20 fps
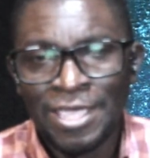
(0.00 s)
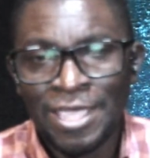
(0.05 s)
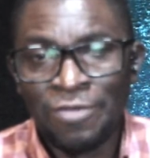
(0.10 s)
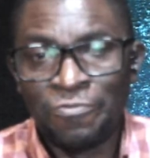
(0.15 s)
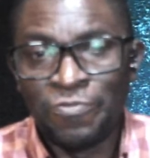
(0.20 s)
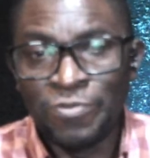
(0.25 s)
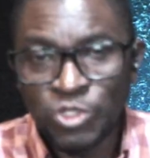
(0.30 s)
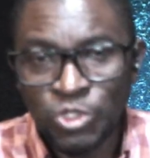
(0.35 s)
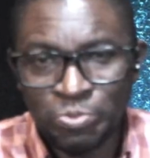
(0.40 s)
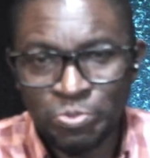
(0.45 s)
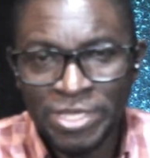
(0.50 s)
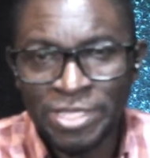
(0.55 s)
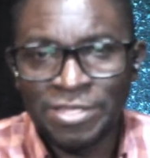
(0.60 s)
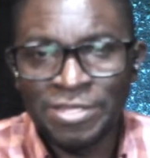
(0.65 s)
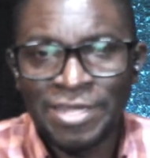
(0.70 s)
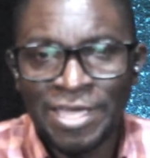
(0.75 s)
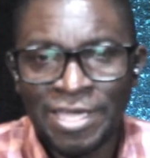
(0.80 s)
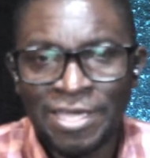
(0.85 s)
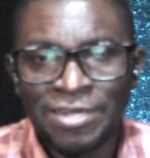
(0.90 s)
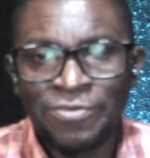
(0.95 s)
If you speak
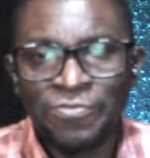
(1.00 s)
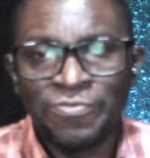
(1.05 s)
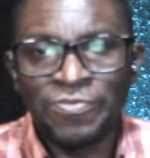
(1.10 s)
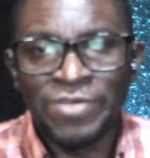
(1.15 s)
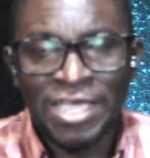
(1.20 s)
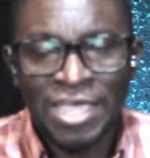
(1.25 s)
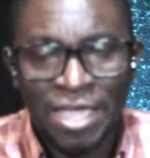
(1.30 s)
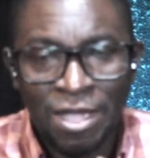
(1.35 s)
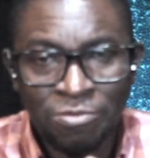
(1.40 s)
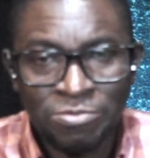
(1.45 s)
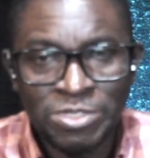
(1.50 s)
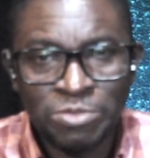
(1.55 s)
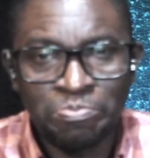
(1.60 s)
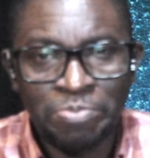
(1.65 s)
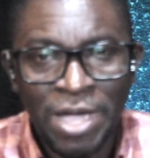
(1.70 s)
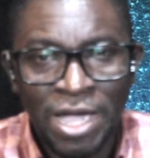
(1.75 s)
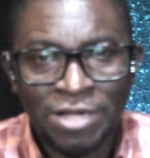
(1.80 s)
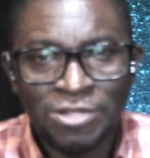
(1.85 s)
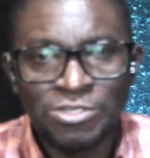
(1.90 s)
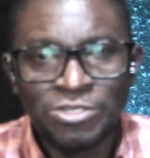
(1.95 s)
the negative, it comes
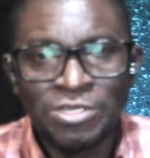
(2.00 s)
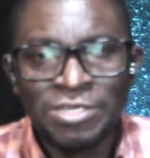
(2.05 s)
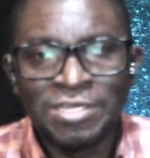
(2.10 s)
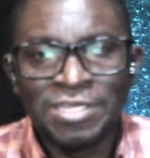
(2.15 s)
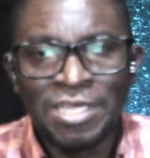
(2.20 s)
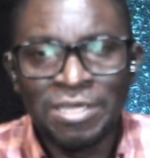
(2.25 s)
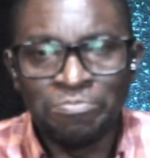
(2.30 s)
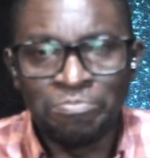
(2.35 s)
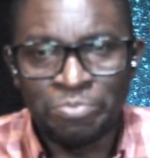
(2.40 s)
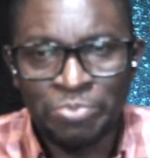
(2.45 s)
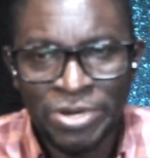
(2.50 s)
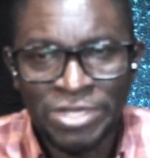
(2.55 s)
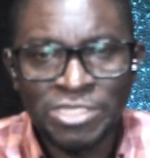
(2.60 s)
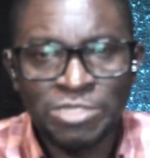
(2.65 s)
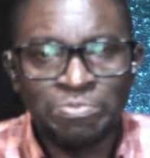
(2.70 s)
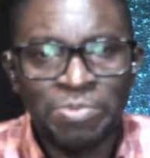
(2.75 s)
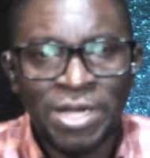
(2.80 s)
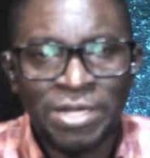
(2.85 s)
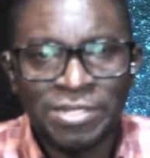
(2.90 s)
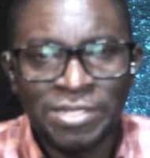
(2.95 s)
back to you, it
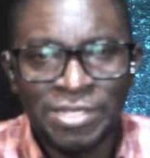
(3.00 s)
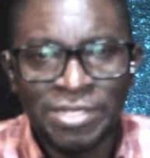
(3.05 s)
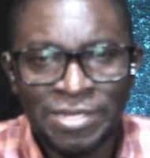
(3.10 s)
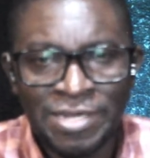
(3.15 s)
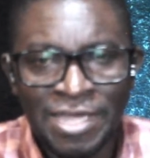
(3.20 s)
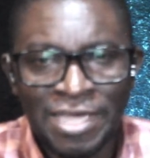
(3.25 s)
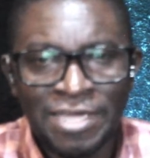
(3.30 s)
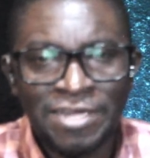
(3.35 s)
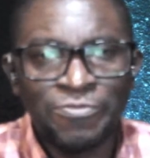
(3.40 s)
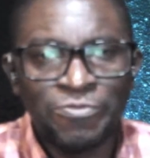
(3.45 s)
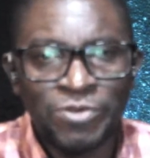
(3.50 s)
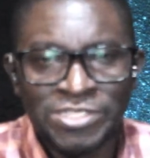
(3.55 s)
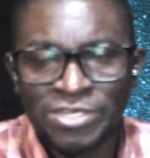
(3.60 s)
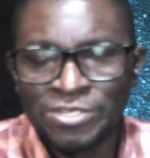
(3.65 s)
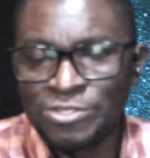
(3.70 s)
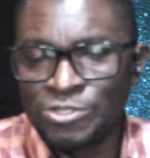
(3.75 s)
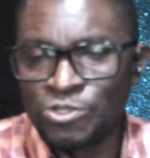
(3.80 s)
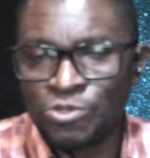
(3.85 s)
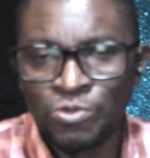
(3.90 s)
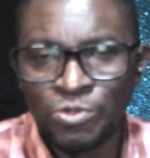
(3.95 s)
brings back the negative
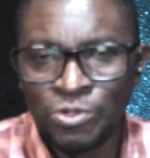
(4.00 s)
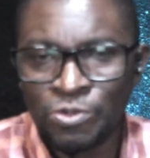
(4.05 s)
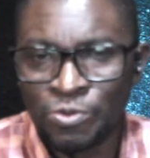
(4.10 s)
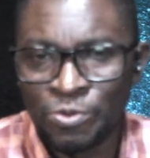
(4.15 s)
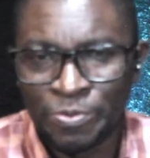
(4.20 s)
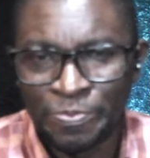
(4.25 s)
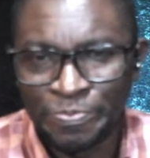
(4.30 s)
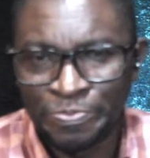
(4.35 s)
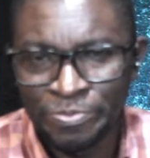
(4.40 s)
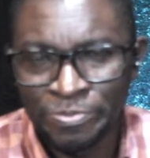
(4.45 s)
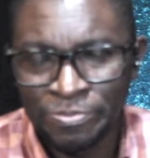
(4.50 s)
returns to you.